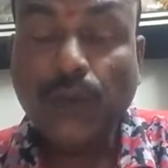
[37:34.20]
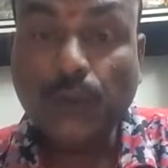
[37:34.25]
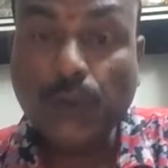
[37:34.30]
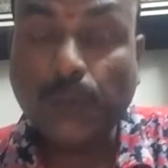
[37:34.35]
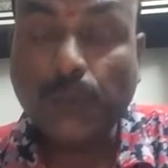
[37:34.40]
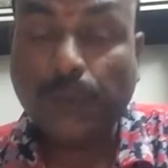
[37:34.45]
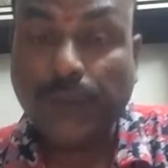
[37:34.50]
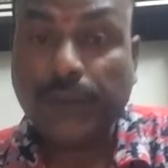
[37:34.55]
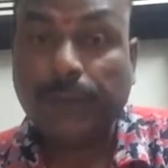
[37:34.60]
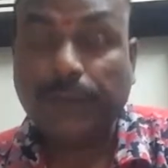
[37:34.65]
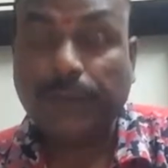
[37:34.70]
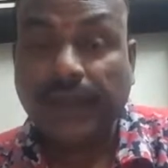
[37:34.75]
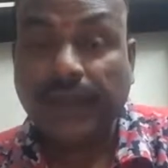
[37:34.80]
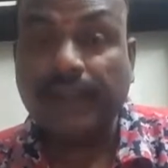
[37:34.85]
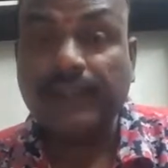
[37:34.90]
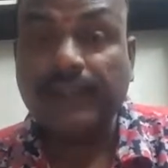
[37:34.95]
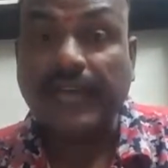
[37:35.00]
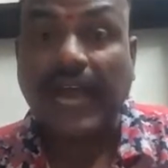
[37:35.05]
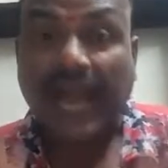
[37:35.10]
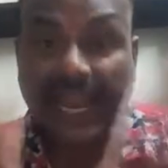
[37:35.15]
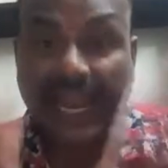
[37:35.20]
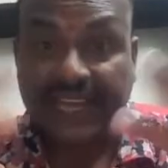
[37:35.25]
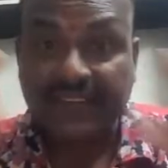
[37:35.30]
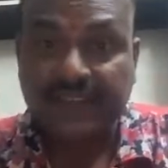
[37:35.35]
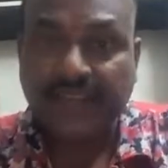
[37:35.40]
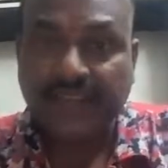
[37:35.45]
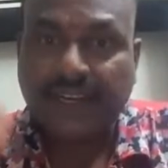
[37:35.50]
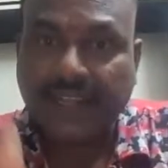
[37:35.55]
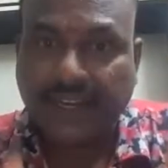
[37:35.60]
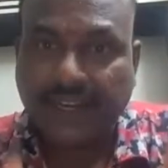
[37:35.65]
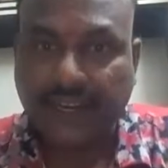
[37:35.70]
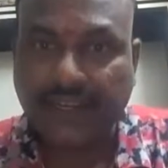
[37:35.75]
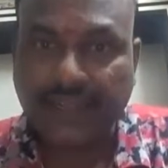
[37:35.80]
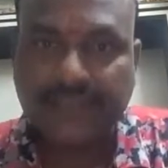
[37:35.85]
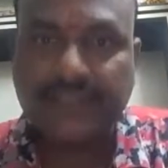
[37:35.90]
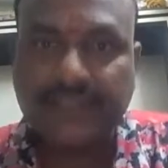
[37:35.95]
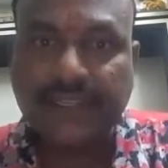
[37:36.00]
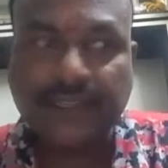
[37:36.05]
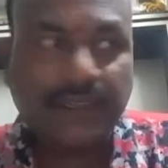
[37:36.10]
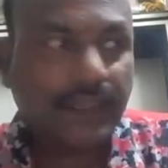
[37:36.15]
To prepare the
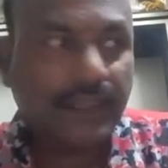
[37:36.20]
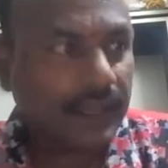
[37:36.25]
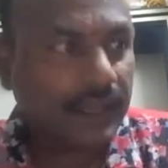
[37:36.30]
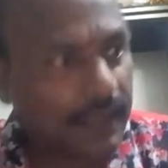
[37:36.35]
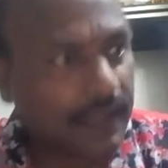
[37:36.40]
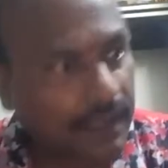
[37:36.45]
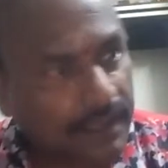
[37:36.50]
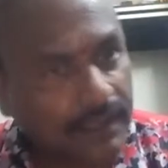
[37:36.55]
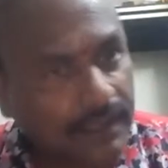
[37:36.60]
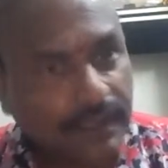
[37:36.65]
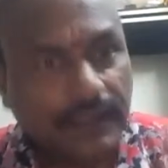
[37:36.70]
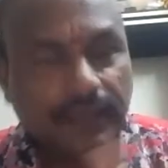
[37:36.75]
itineraries in the,